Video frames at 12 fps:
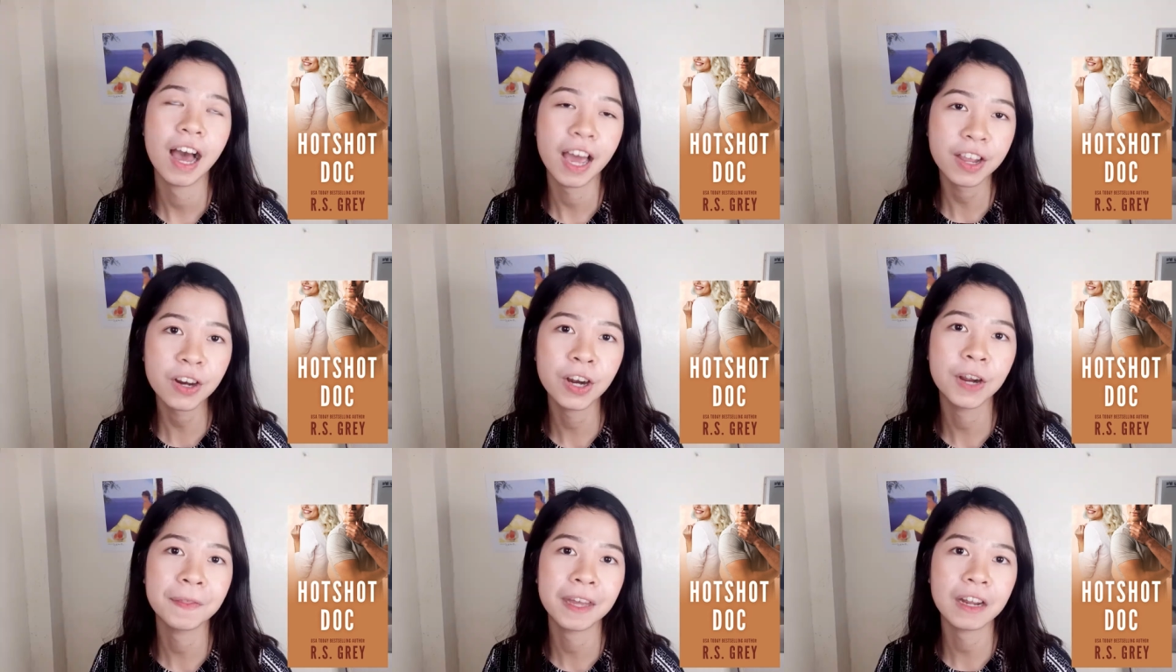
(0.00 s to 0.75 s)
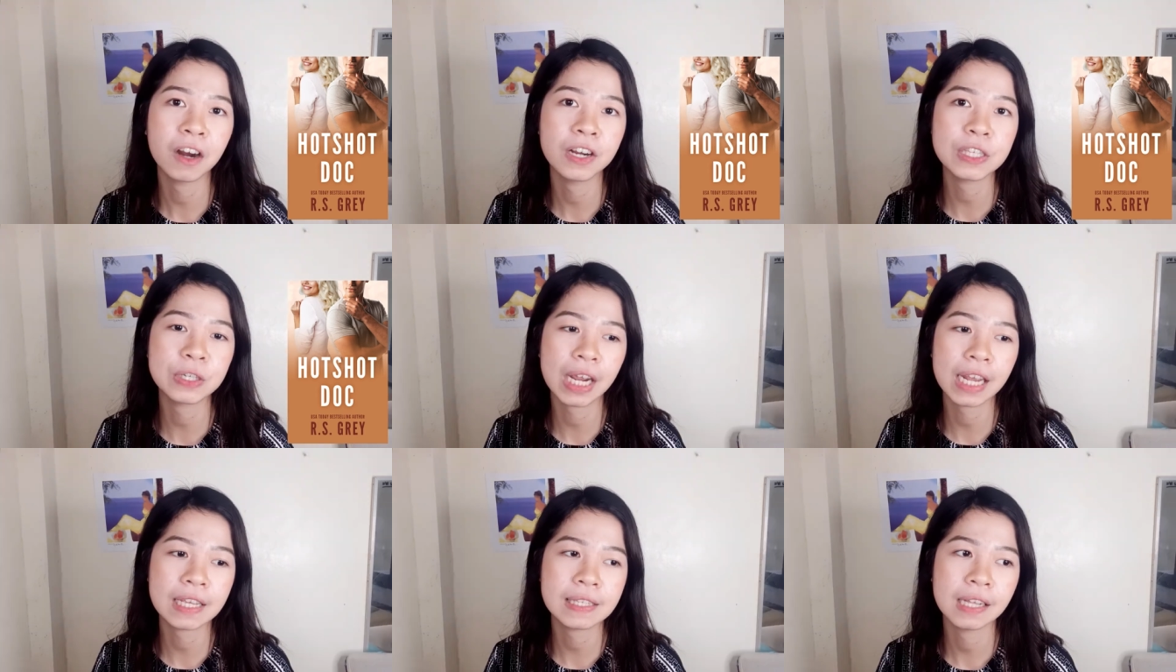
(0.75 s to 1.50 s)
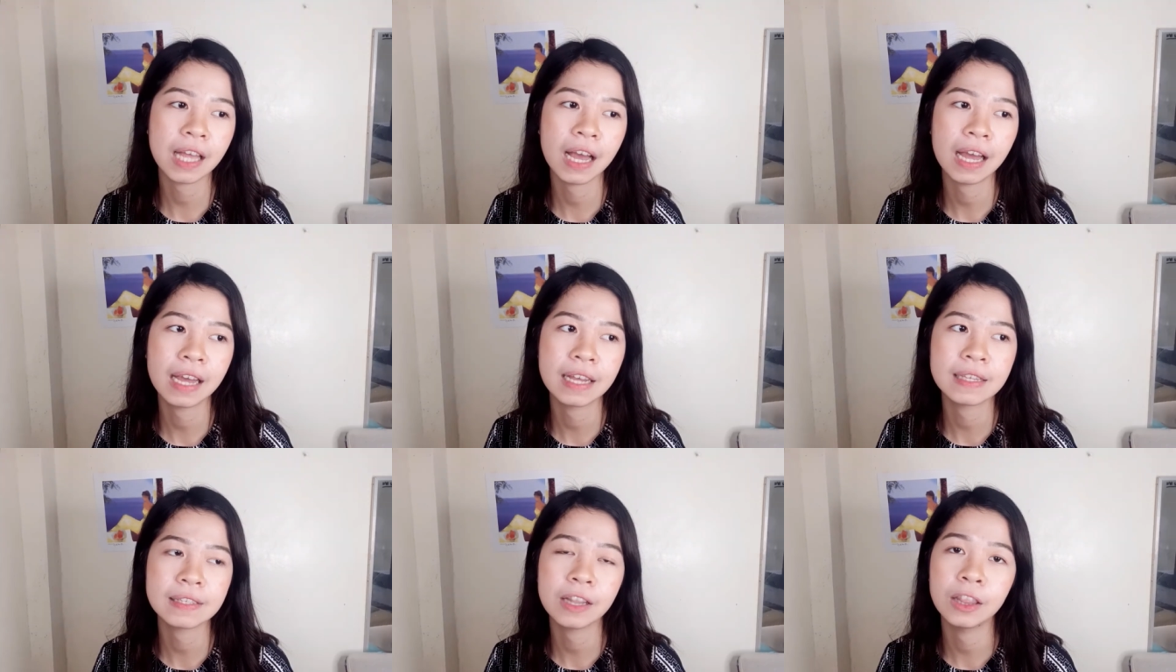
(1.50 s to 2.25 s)
I heard that R S. Gray still
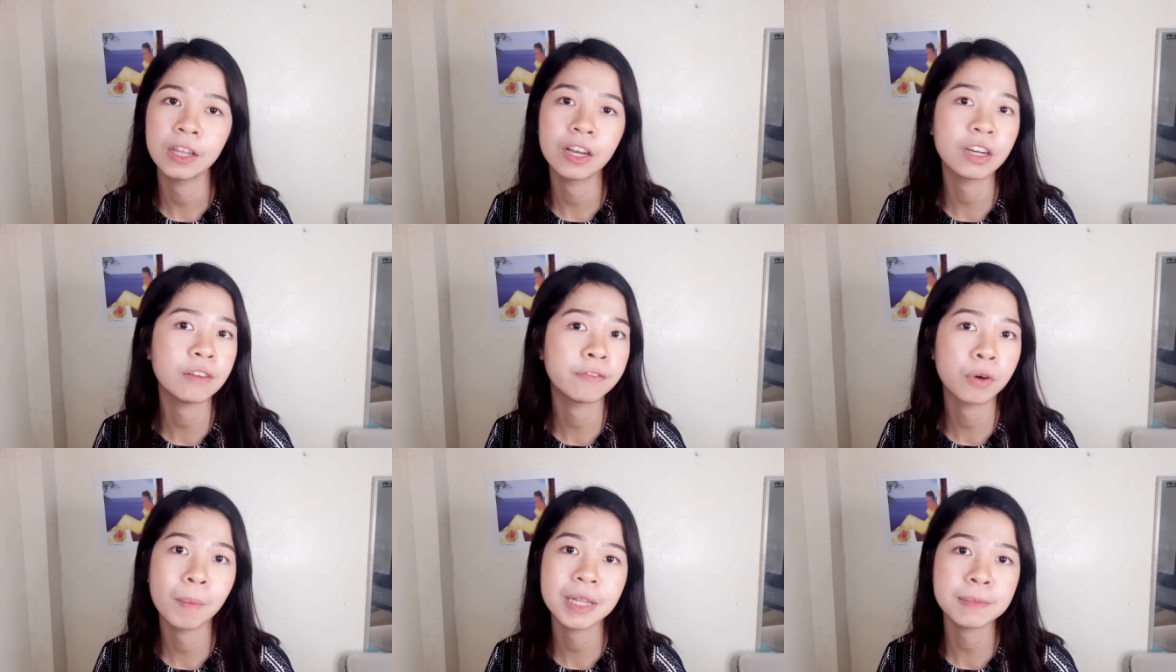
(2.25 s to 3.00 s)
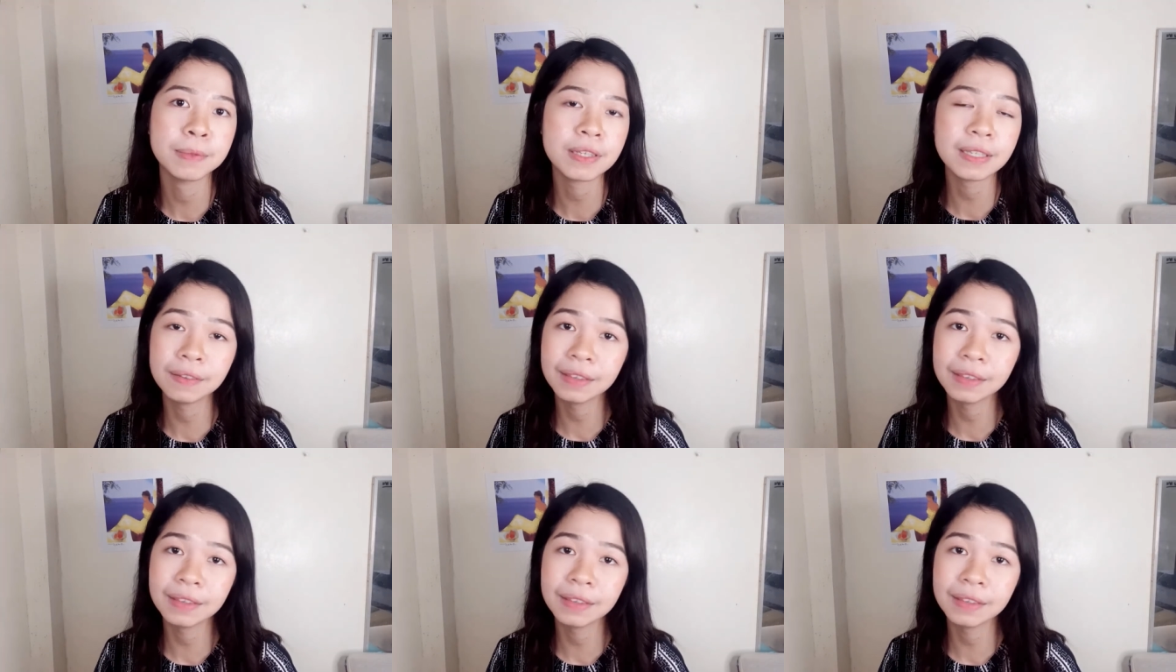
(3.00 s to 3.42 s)
has a lot of romance books out